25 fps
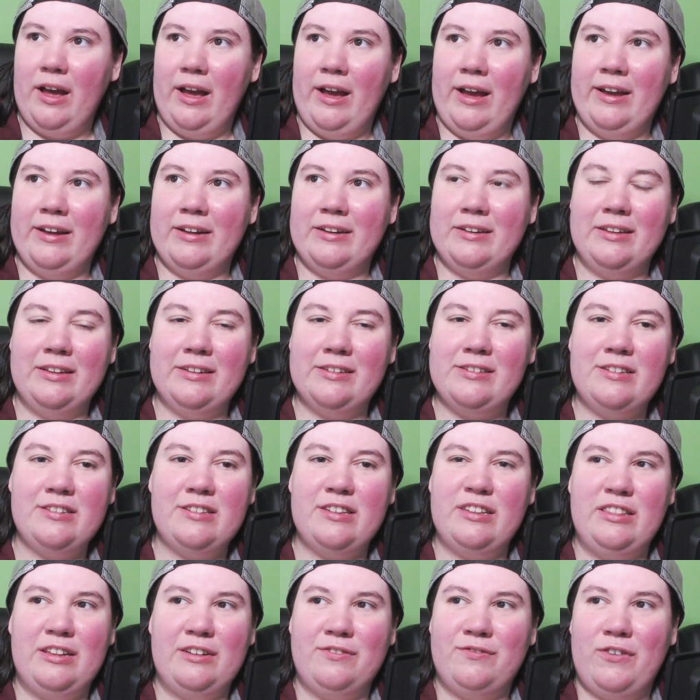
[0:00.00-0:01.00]
And this
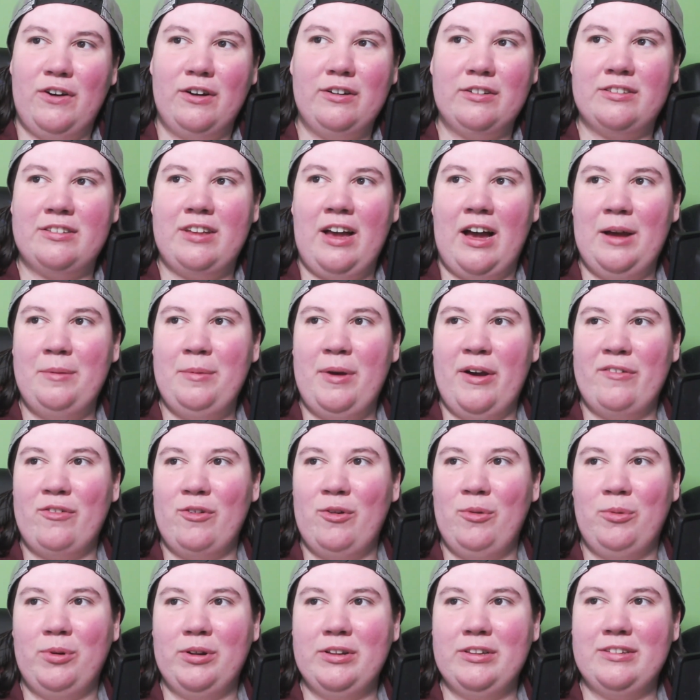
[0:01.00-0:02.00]
isn't the first time
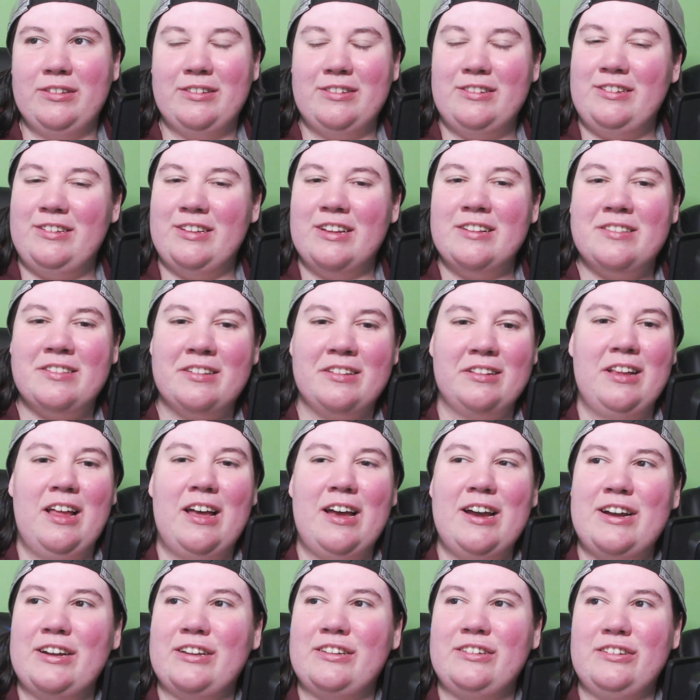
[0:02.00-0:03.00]
everyone's
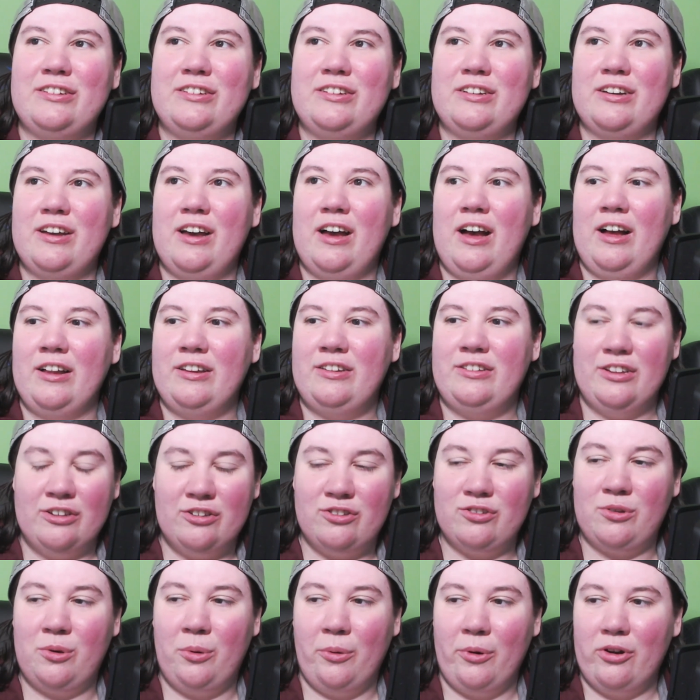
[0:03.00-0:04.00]
disliked a
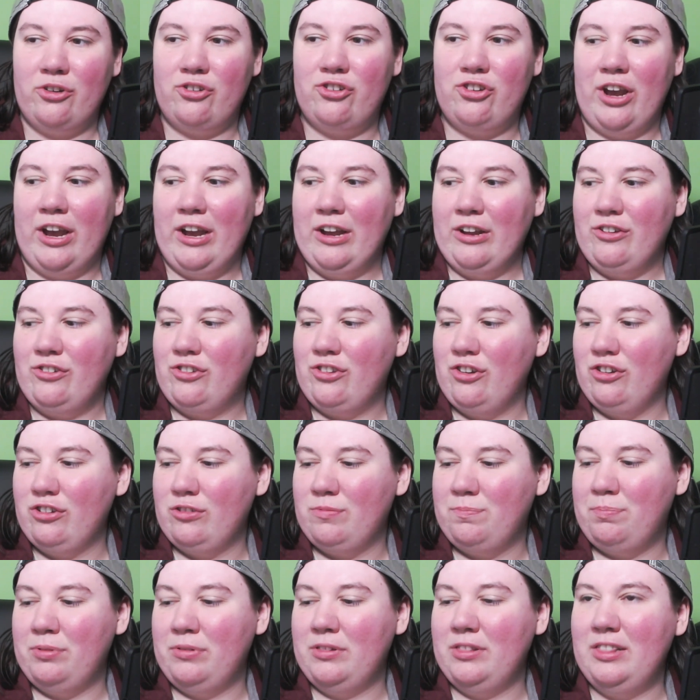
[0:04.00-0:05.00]
Discord change.
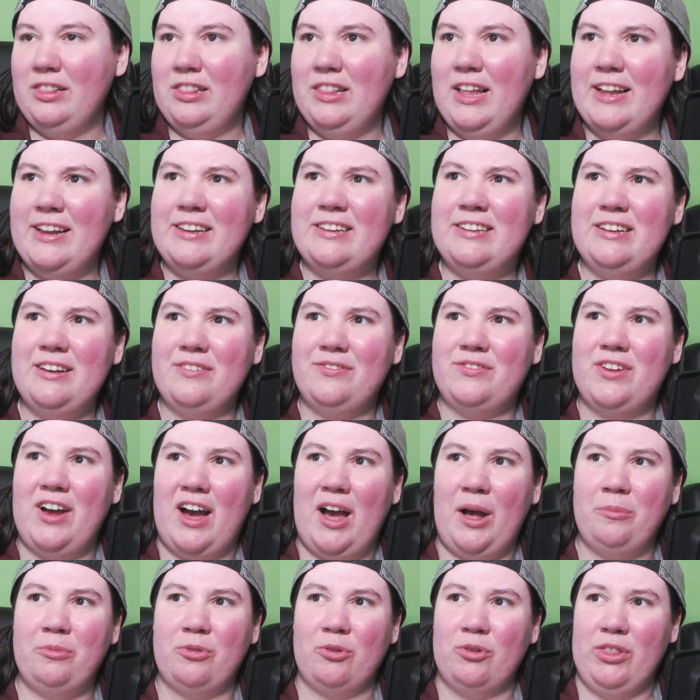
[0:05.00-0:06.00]
There's plenty of
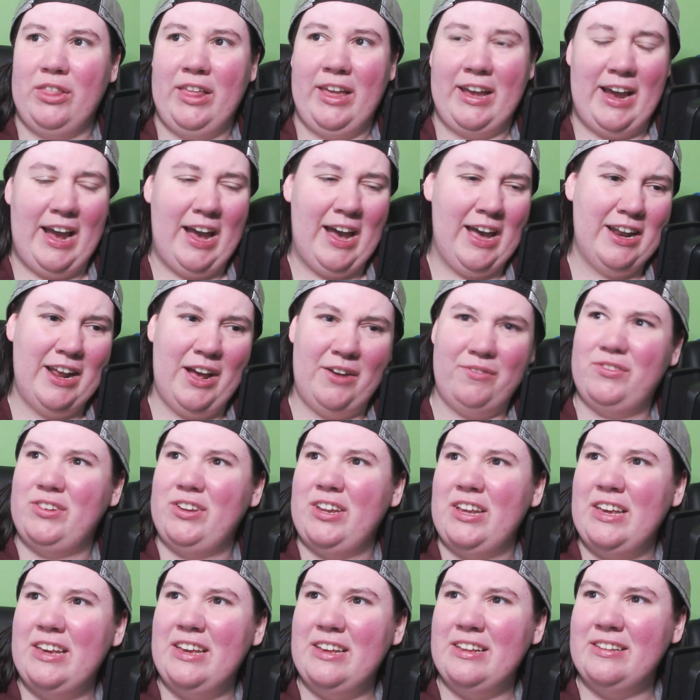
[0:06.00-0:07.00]
times with like
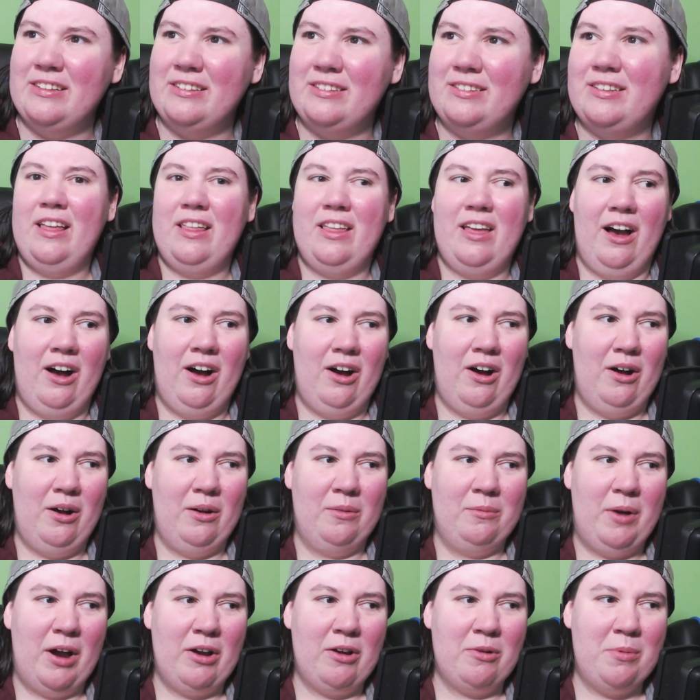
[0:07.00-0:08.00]
NFTs.
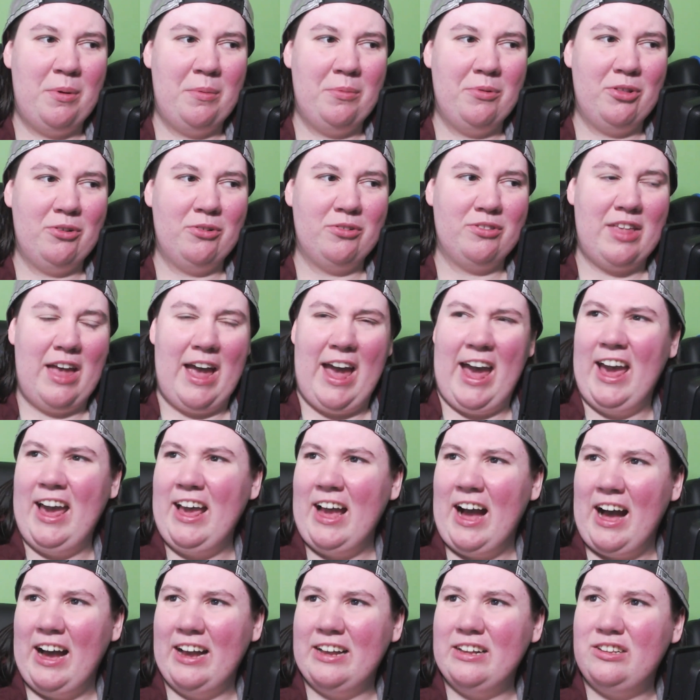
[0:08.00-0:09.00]
I remember there was the
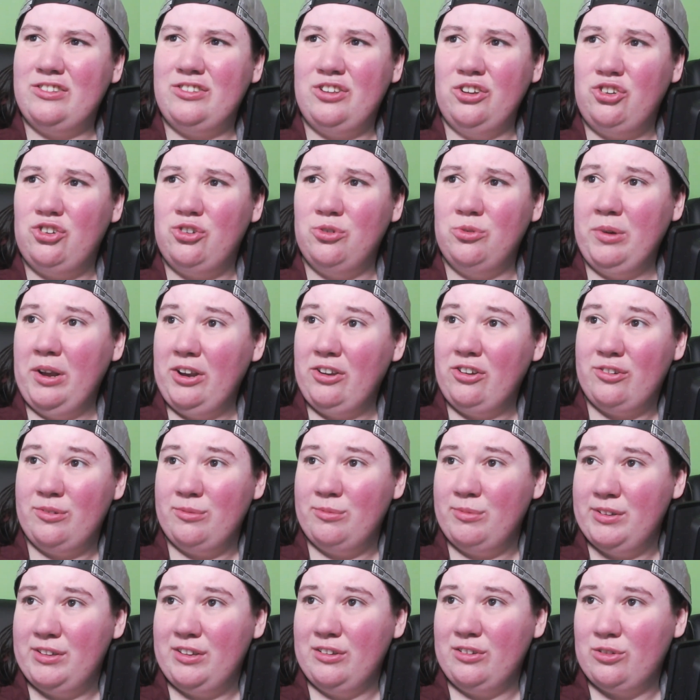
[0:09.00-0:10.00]
AI
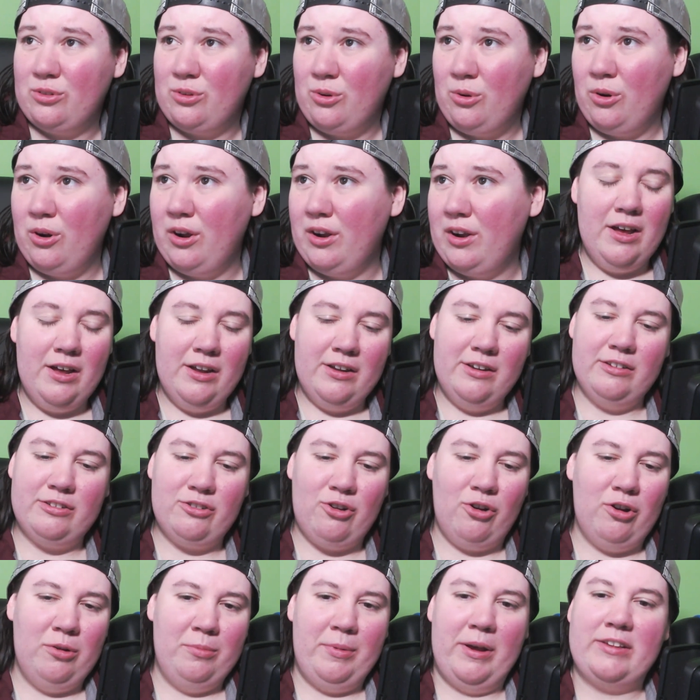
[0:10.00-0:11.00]
situation with Discord.
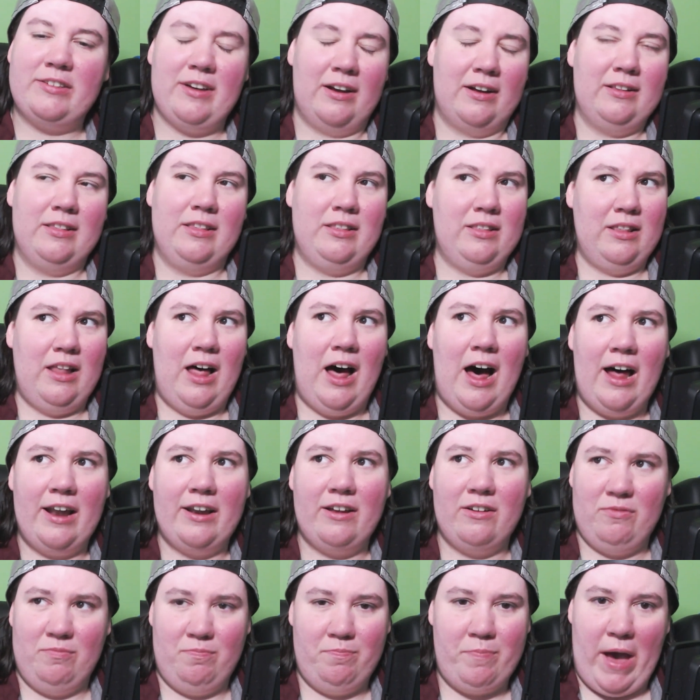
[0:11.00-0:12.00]
Discord makes a lot
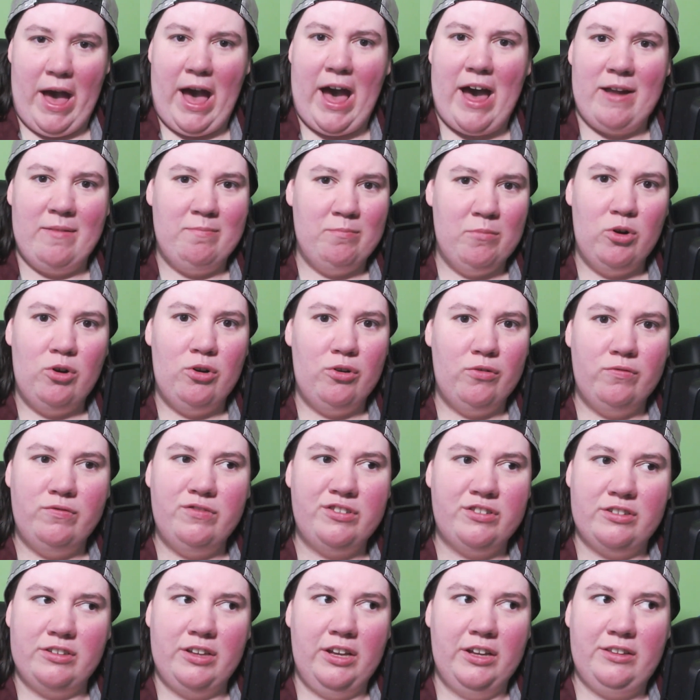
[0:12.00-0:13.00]
of bad
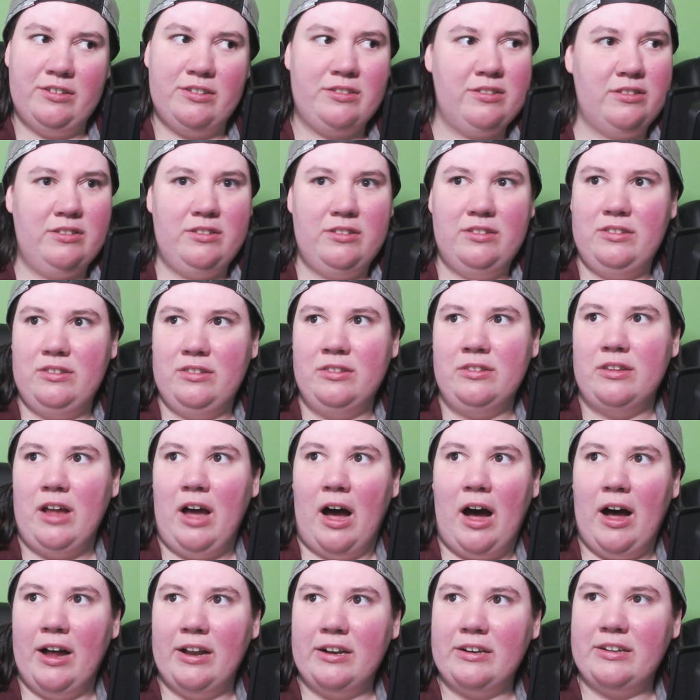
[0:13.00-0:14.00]
moves. Let's
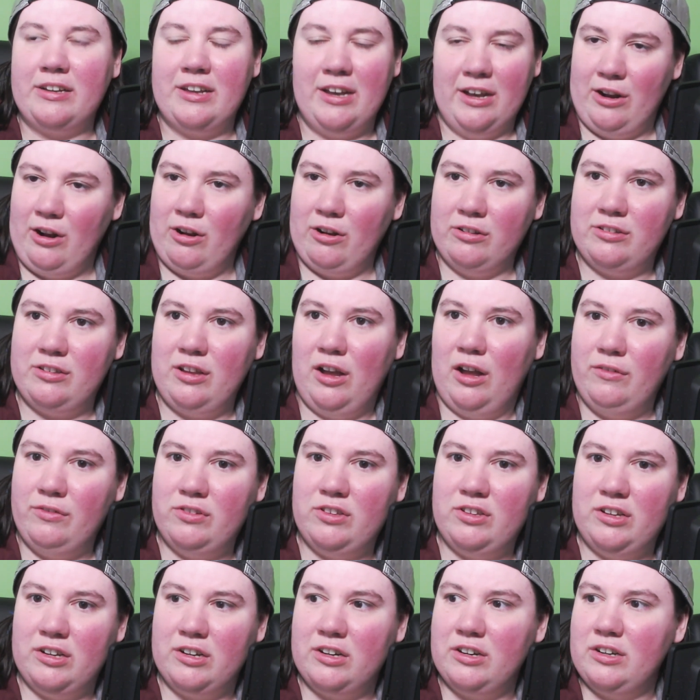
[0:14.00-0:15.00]
not kid
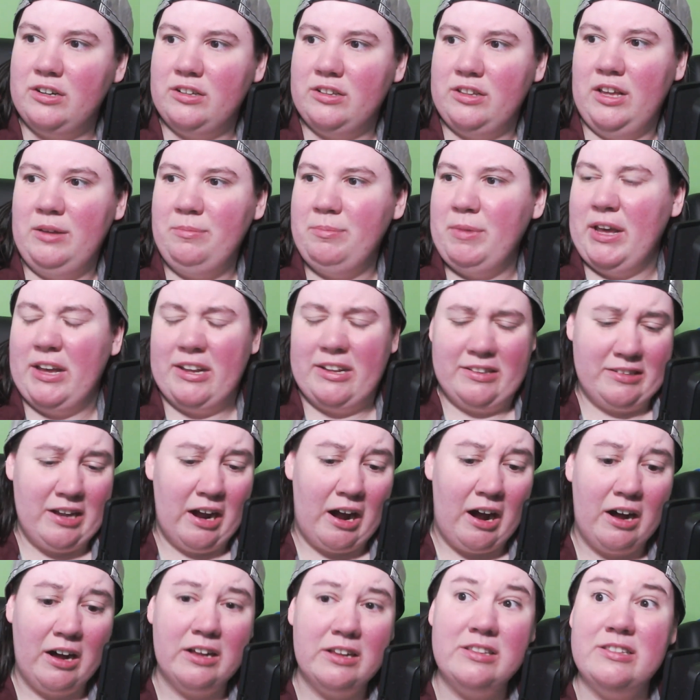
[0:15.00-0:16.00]
ourselves here. They make
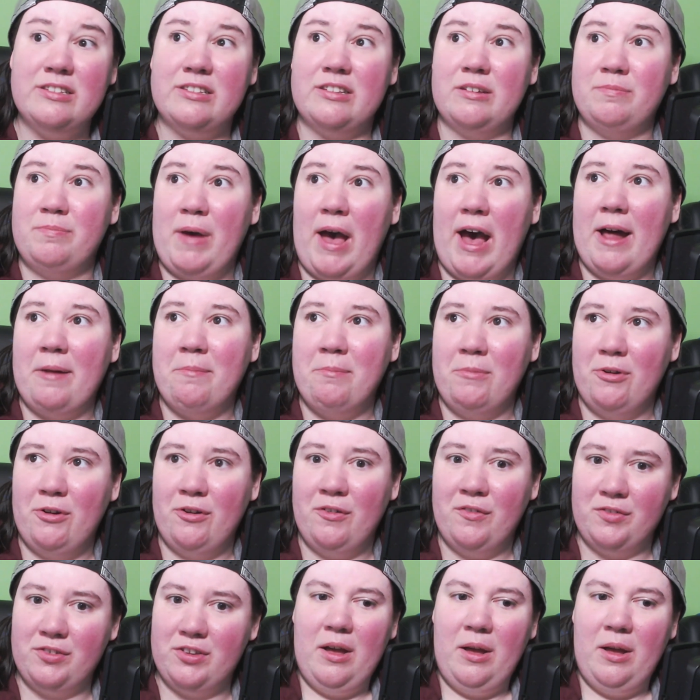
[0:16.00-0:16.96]
tons of bad moves,